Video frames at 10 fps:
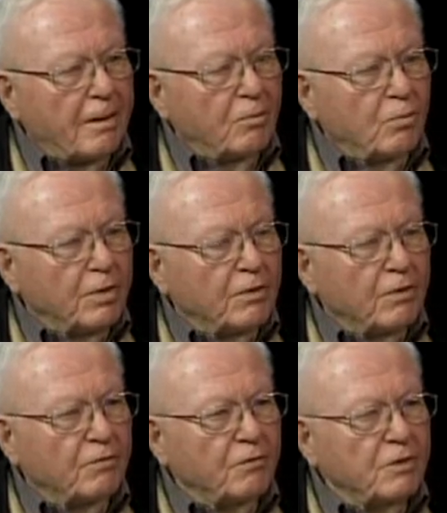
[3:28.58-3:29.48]
one of the
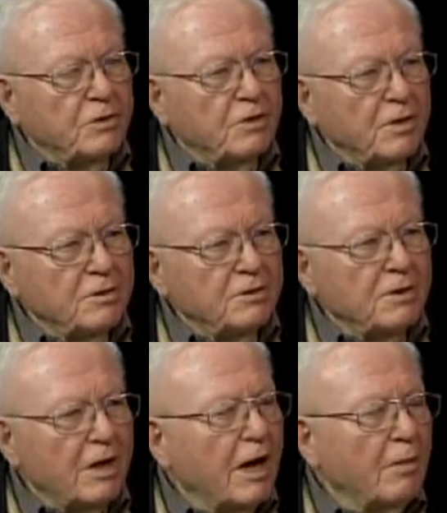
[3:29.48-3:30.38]
first things that
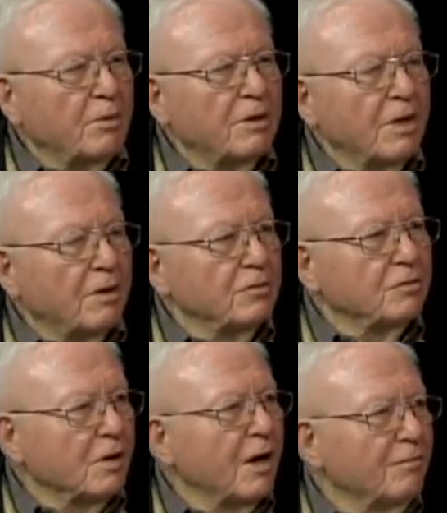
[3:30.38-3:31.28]
happened as
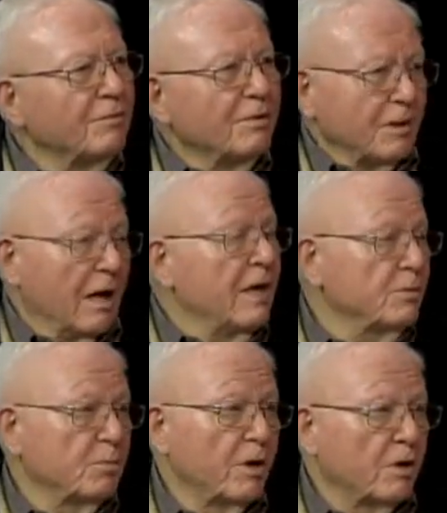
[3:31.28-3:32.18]
kind of an
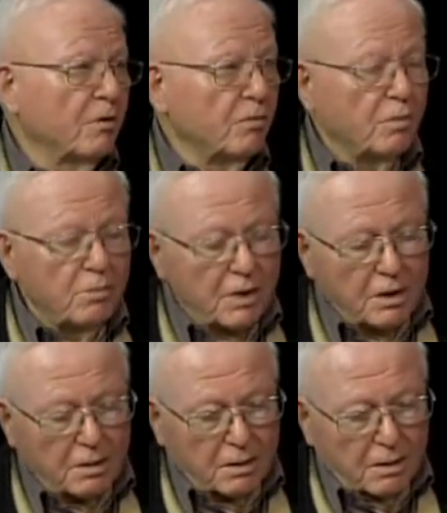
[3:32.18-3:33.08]
icebreaker for me.
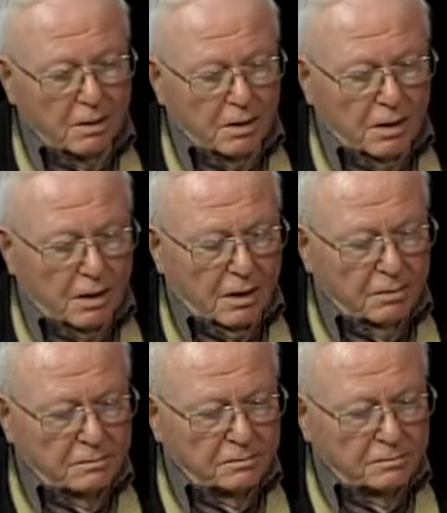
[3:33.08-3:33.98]
Right.
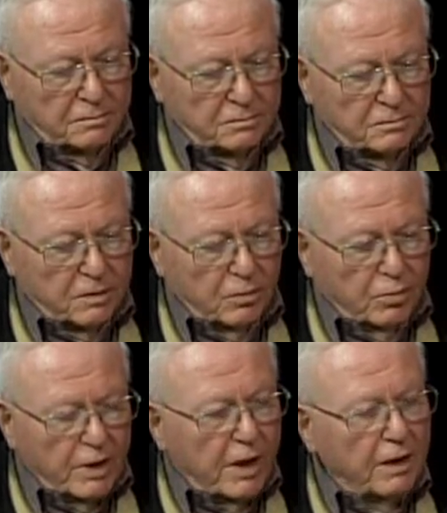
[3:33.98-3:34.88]
Um,
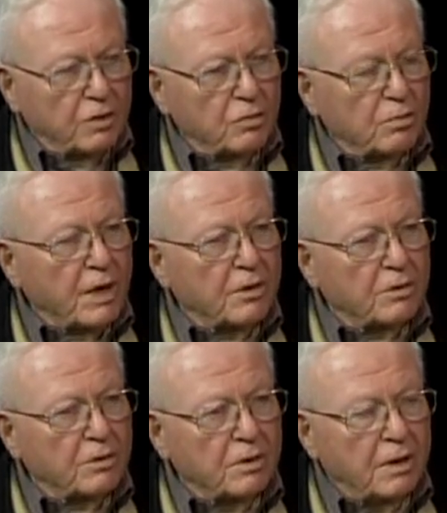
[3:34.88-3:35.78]
we had a
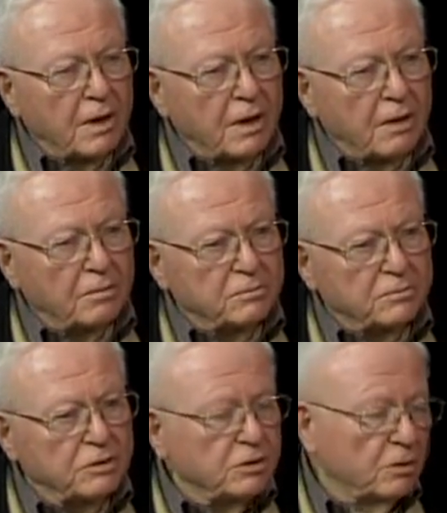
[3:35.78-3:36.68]
director, um,
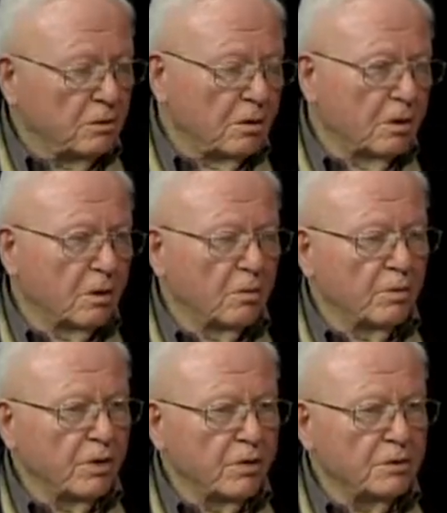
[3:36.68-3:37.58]
she's no longer
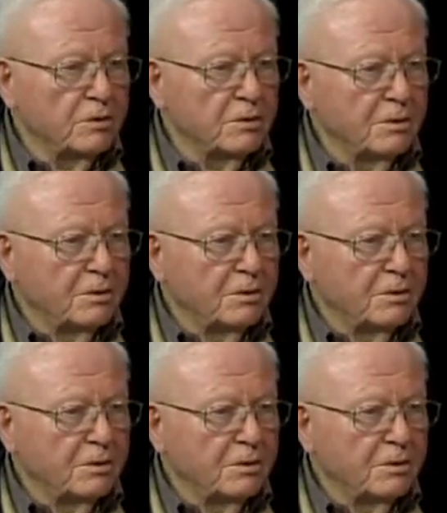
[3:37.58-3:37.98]
with us,